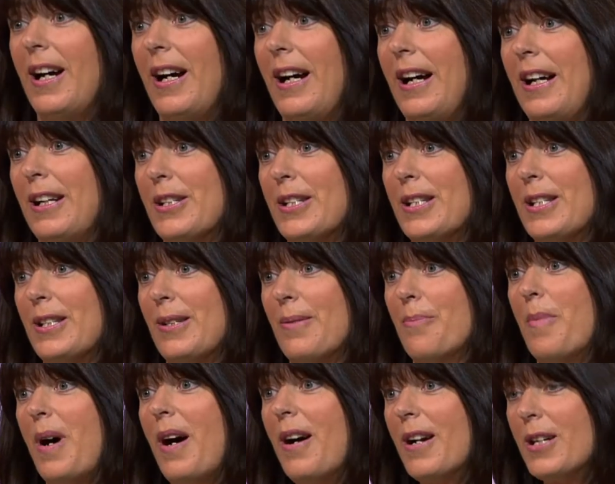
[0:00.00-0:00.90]
and
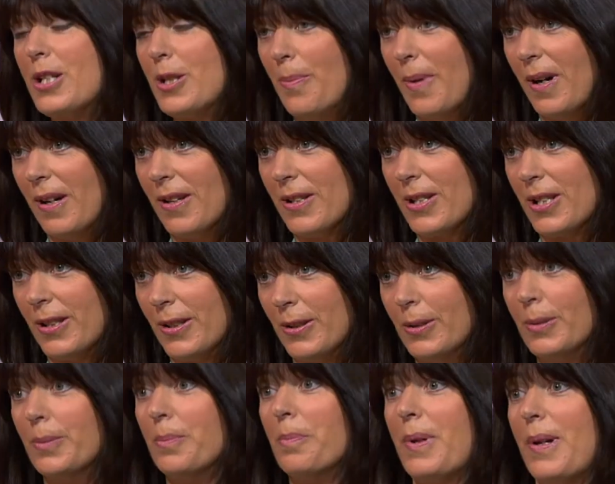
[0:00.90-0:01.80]
my
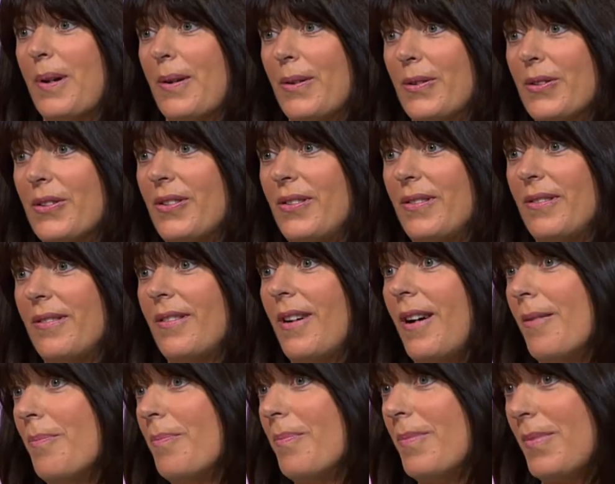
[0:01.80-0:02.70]
tomato plant
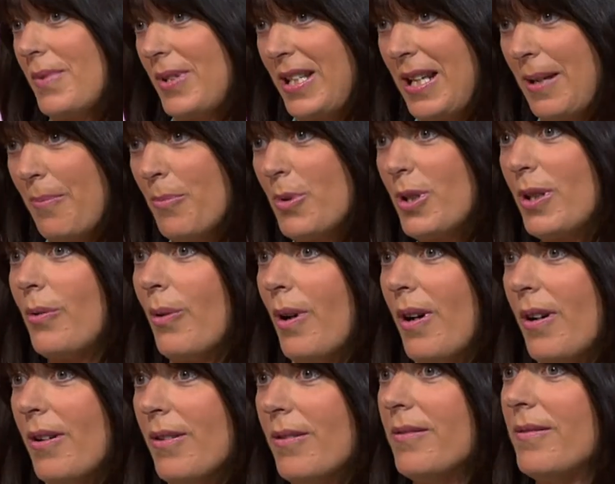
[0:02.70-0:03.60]
um, seemed to
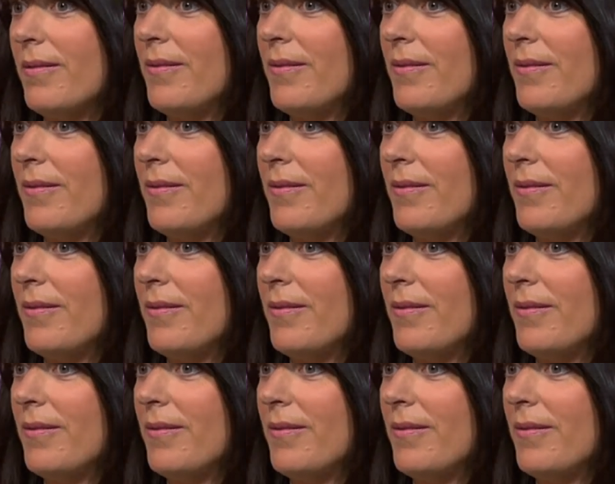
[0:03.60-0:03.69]
grow